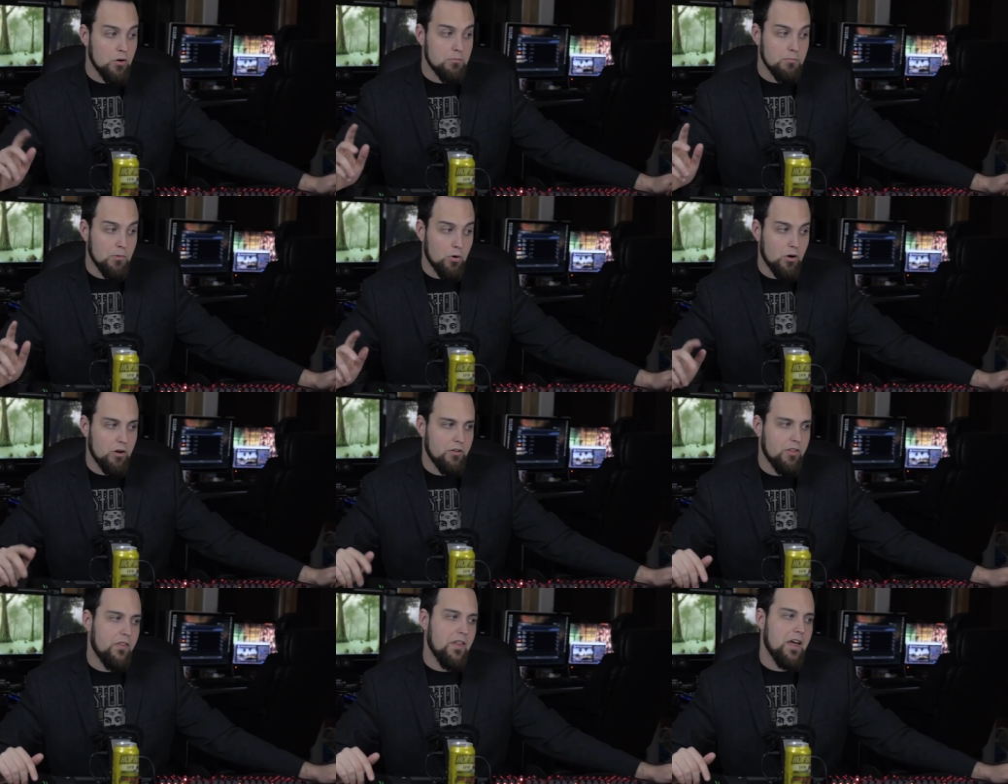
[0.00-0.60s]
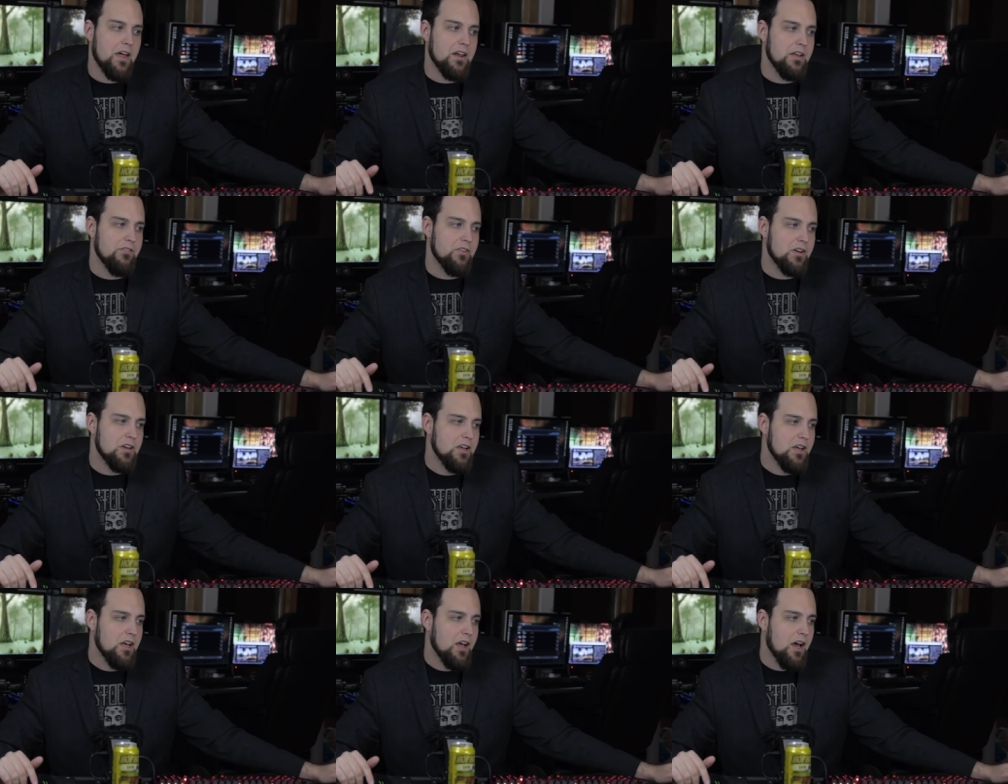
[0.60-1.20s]
or more than that
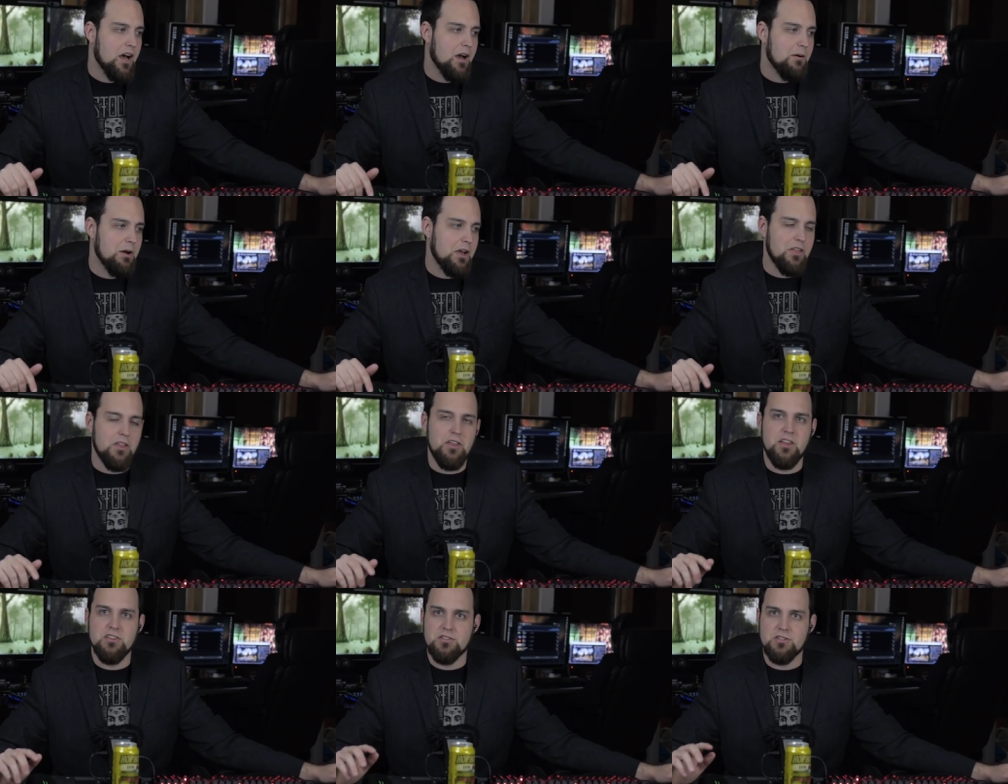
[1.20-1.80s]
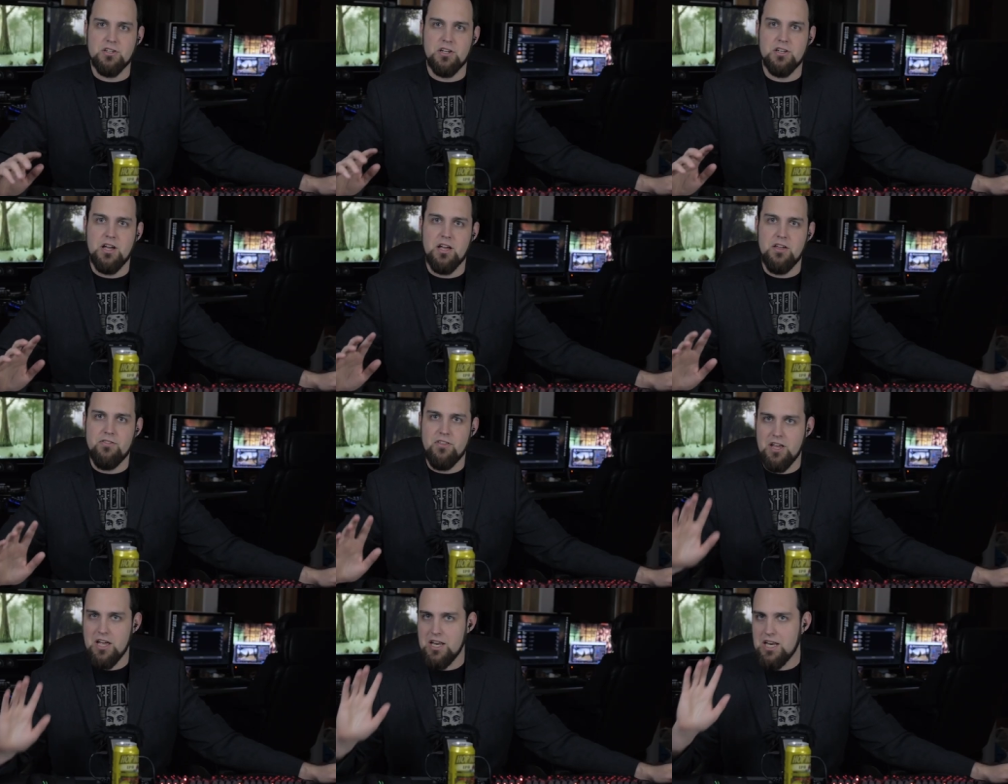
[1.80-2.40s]
even. Uh, and then it's gonna,
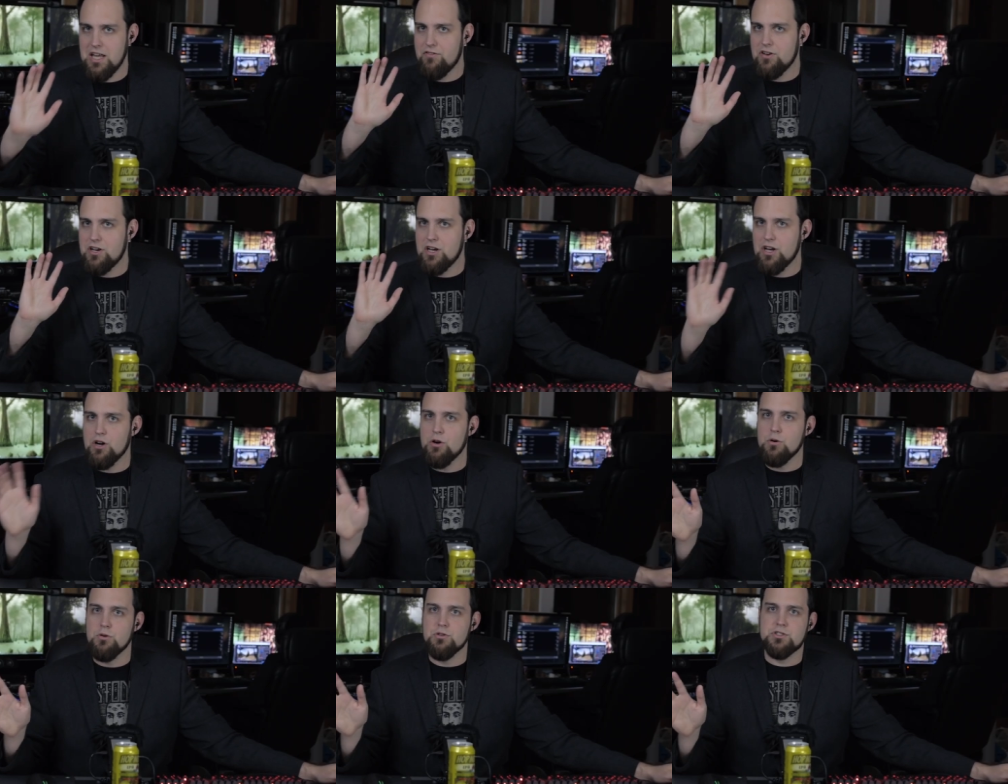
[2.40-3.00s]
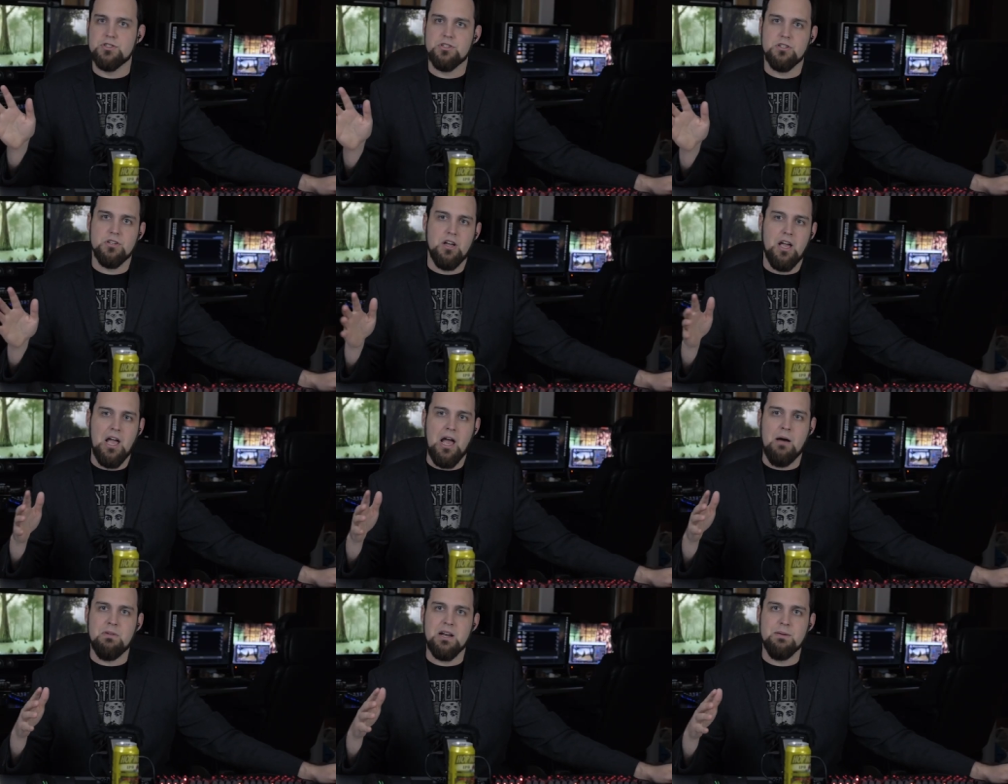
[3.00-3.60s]
it, it even knows
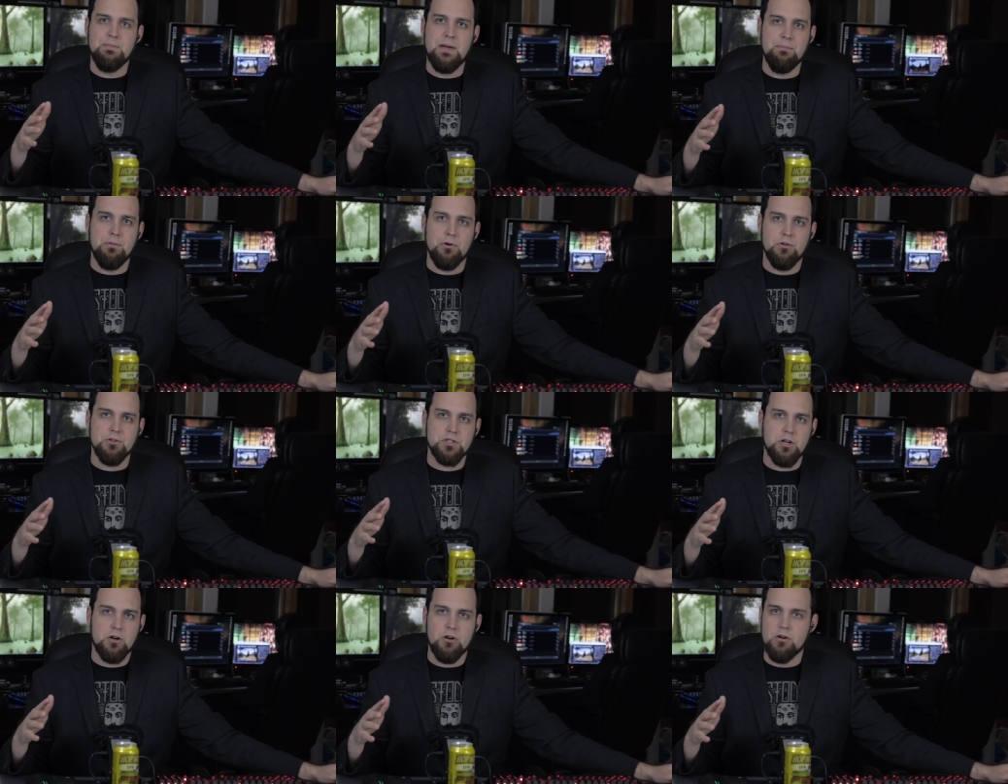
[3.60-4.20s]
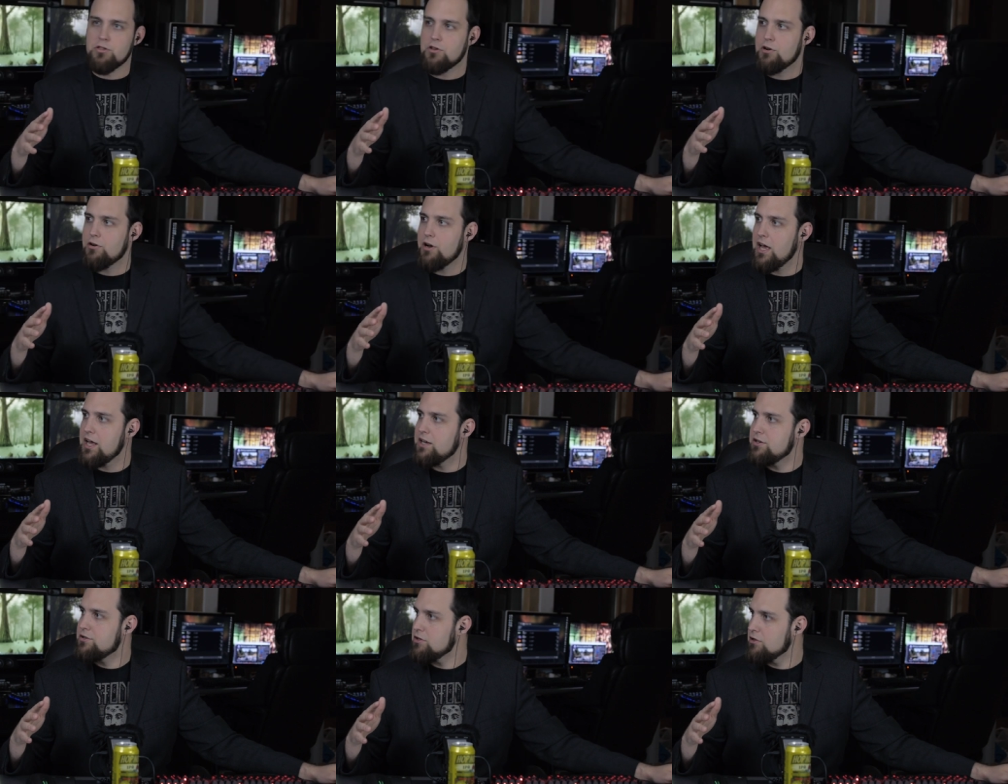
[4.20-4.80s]
how many people turn their
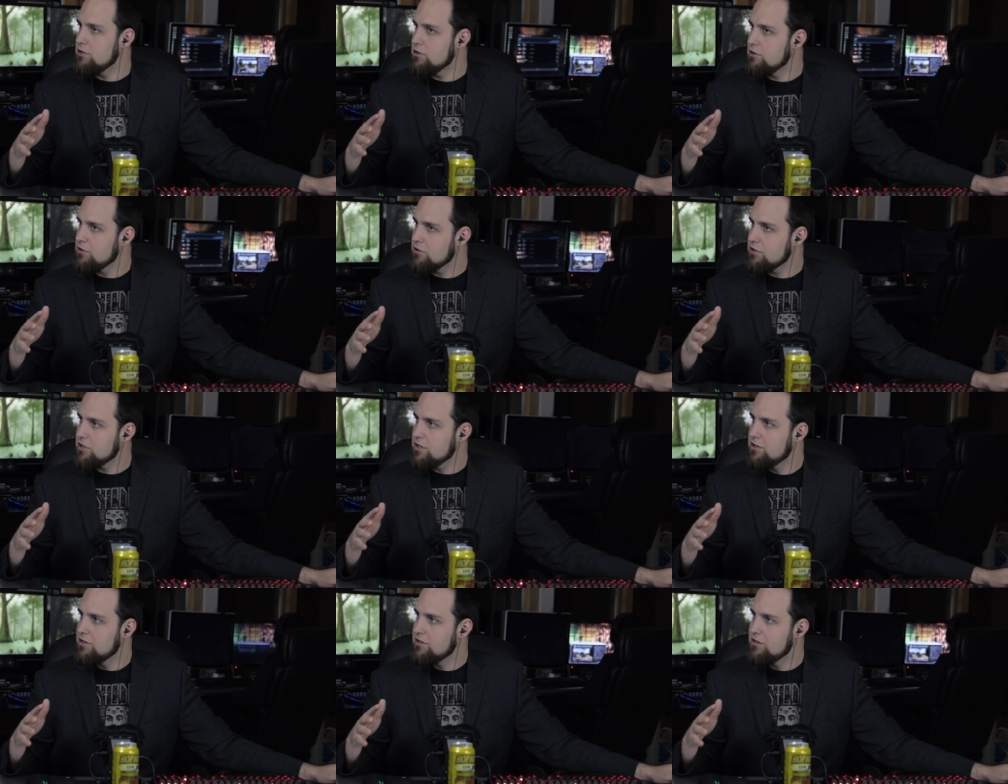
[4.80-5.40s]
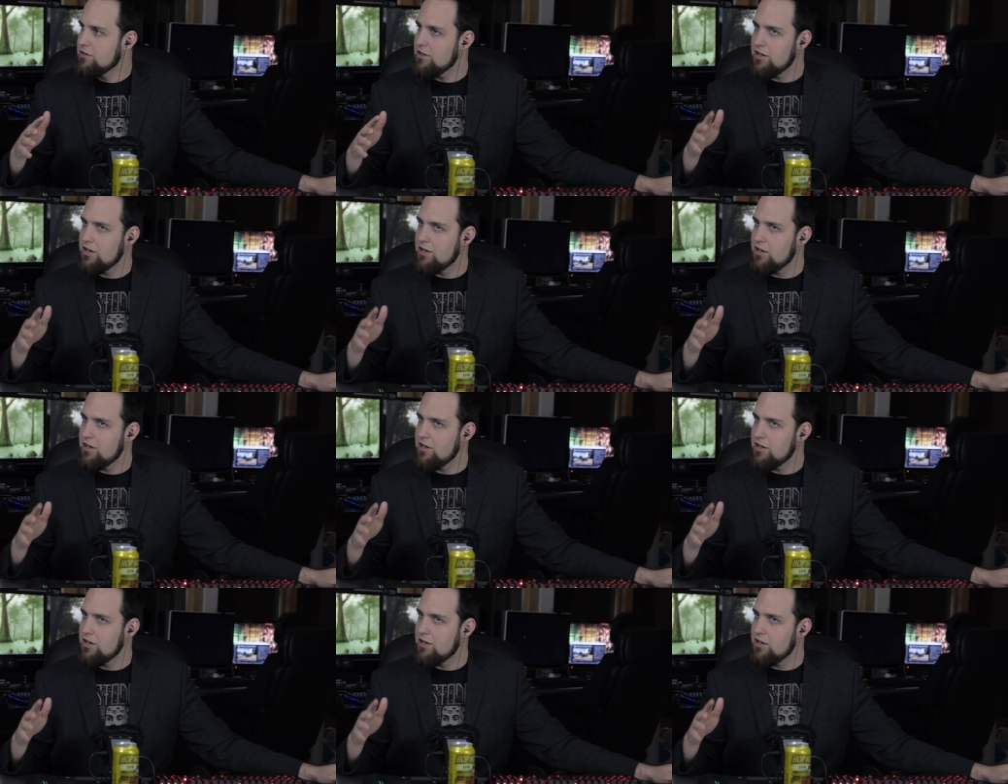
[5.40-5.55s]
head to look.